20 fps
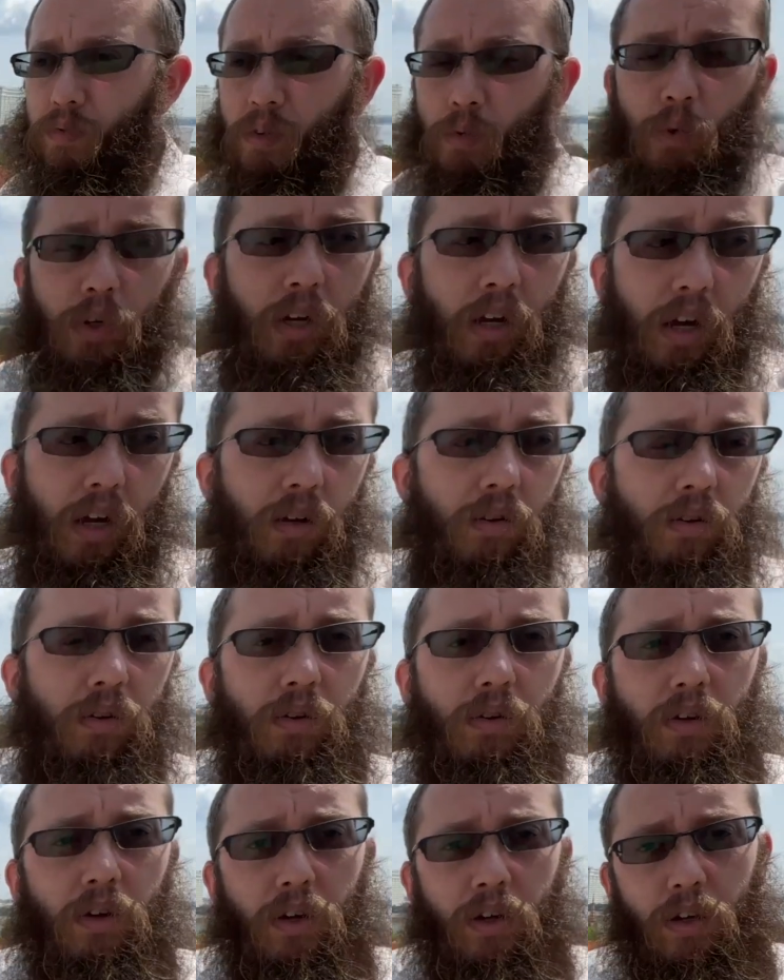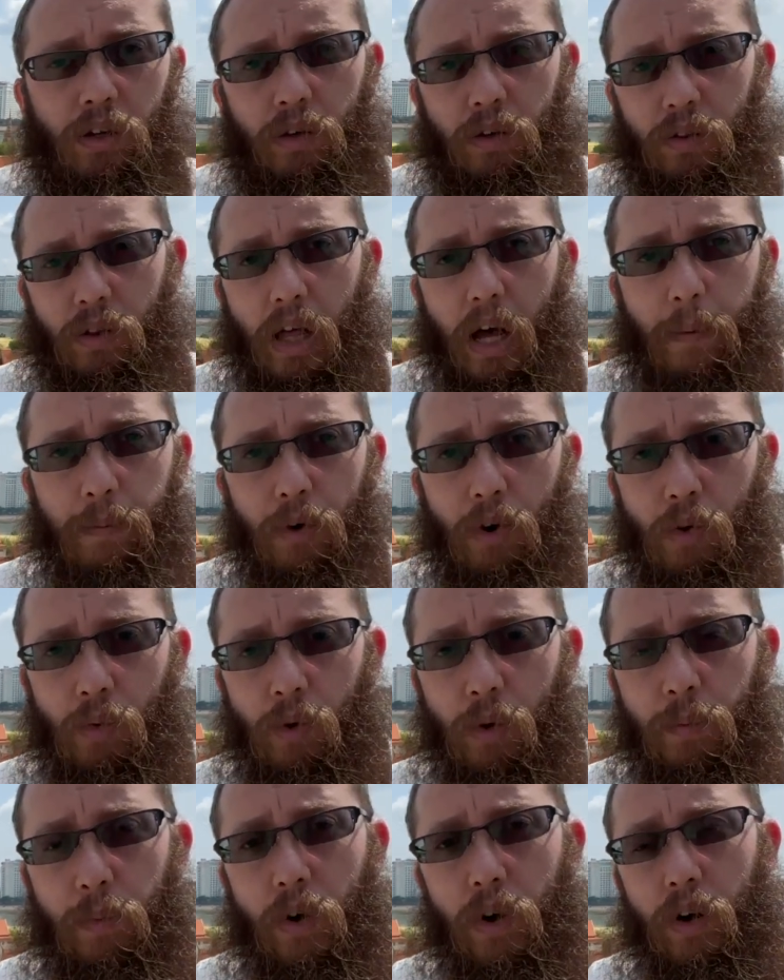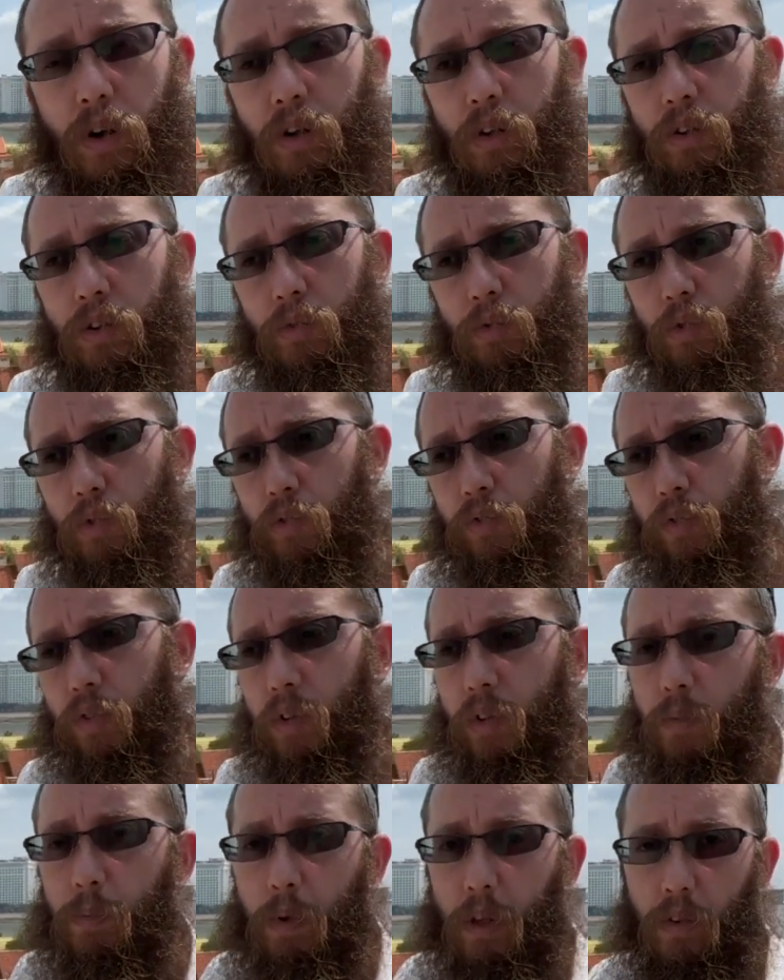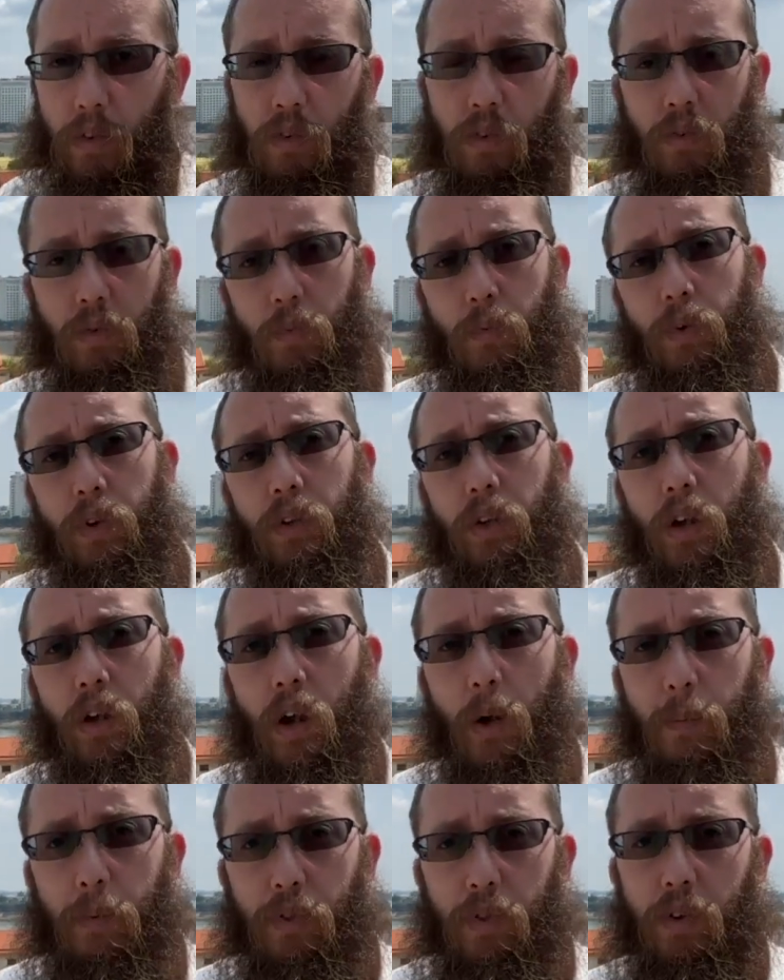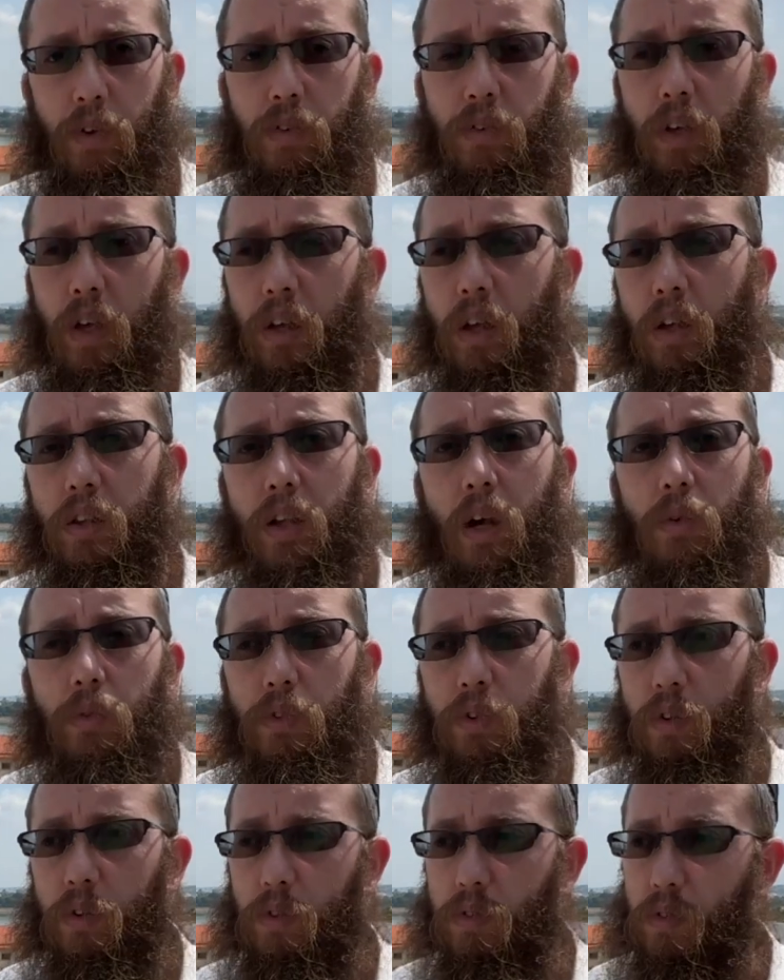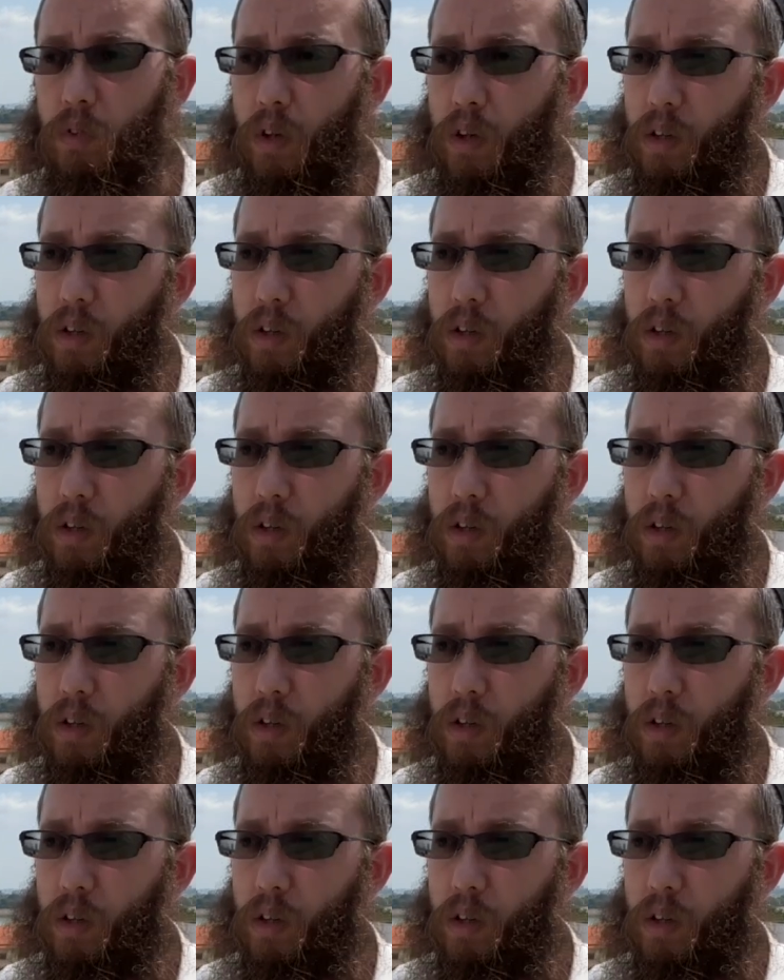We had a Lag BaOmer party on the roof. It means bringing up things, taking down things.